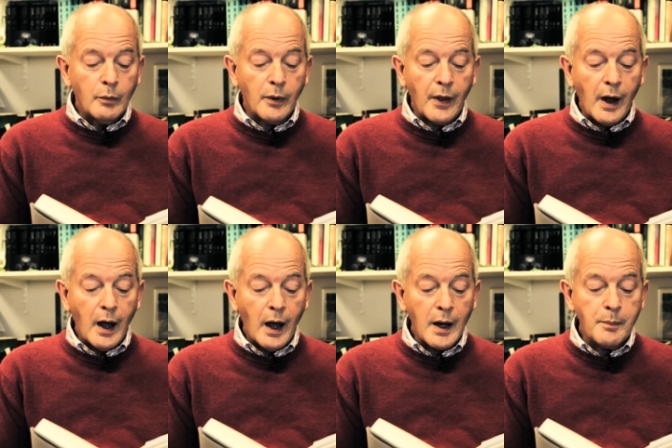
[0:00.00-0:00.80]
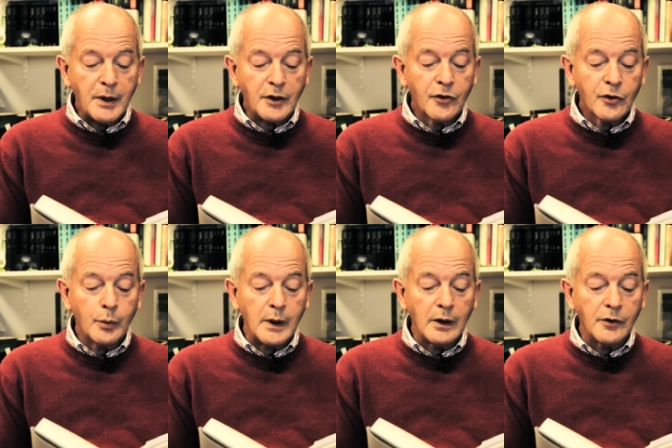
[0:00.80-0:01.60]
with the high-pitched
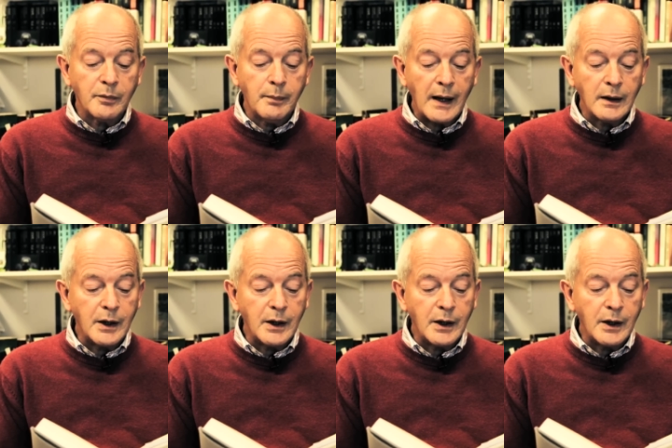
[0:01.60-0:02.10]
squeals of male